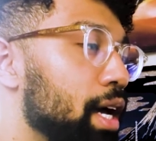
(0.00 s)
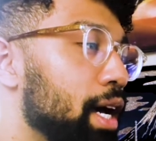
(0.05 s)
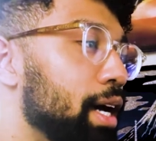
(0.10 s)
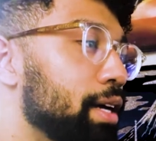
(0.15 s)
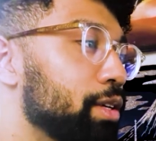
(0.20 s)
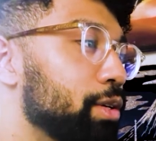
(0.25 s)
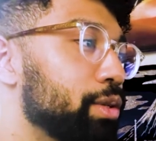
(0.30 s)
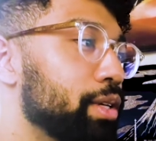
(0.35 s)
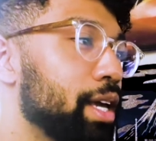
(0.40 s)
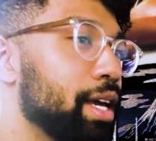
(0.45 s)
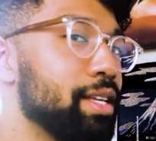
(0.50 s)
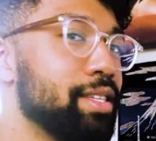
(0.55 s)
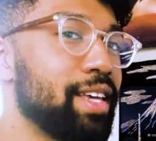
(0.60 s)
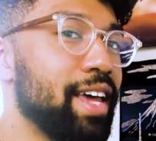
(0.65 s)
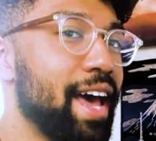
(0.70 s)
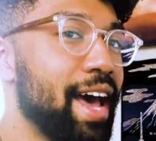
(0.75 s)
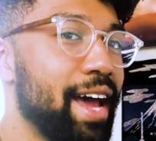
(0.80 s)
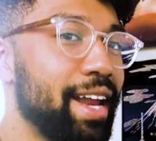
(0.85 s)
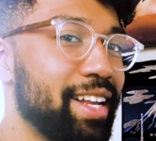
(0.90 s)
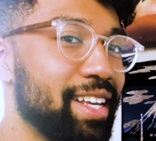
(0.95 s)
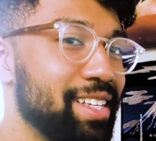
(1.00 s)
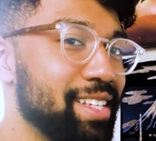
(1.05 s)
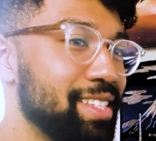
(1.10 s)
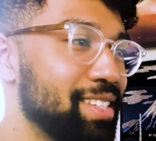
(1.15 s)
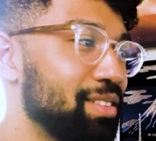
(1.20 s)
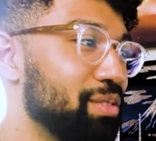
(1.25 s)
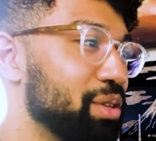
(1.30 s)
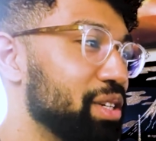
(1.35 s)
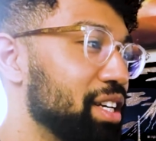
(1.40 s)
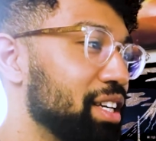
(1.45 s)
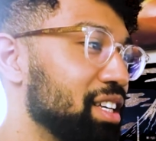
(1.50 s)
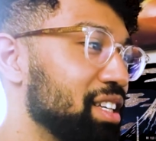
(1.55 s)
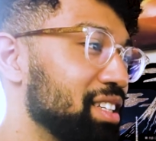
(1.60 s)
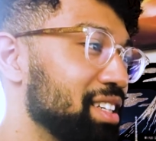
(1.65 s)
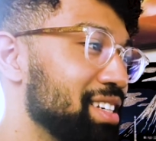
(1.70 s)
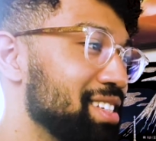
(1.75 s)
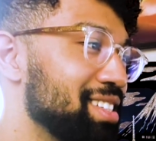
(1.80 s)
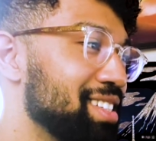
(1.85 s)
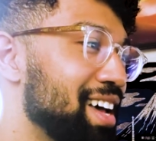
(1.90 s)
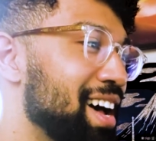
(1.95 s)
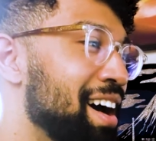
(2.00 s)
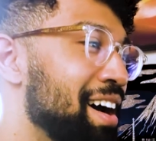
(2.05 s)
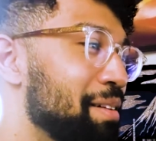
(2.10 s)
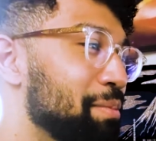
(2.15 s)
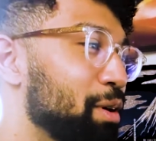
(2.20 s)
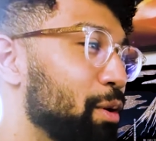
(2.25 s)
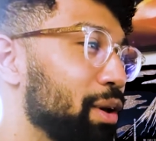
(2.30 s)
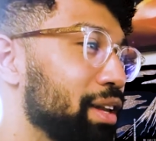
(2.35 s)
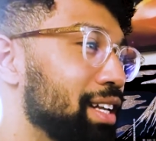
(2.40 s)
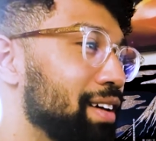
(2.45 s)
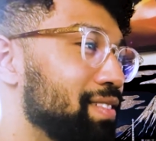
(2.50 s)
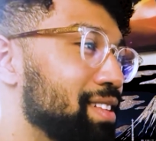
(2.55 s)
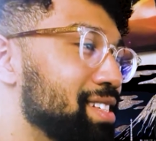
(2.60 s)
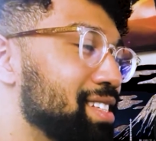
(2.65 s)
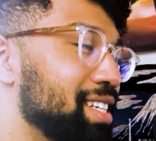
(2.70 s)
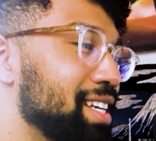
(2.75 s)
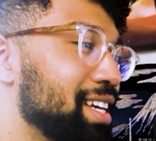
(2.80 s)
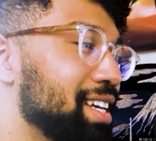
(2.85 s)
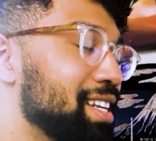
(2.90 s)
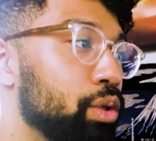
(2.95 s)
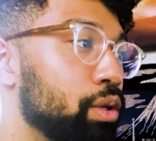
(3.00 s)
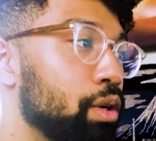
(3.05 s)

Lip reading: Yu Yan's hat is ridiculous, but we love to see it.